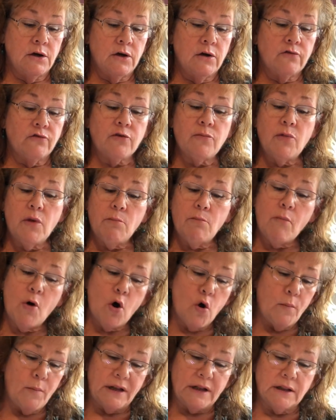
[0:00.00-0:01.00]
From the
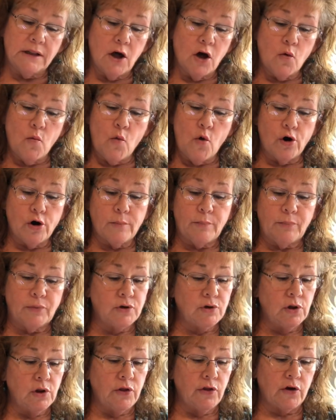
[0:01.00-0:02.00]
moment Lungwort
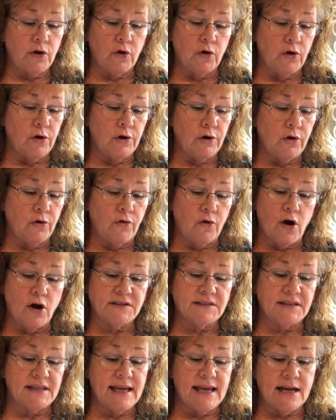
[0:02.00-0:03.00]
pulled the curtain
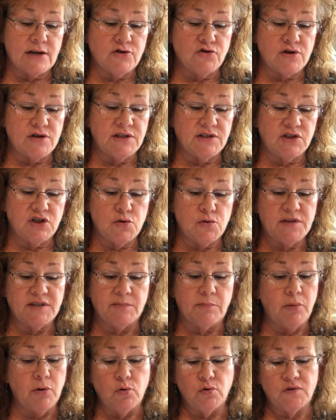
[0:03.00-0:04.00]
across the entrance to his
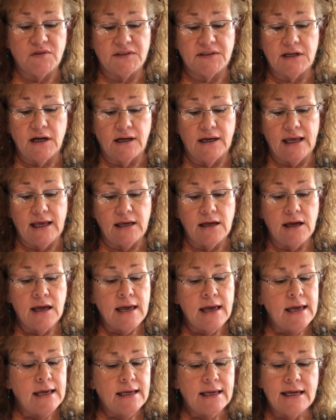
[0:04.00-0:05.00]
boot study,
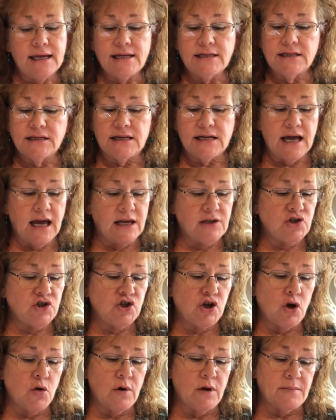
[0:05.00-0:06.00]
he did not
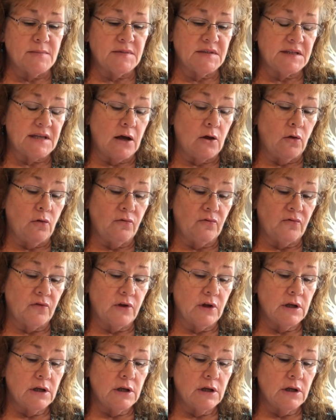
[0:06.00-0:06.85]
show himself.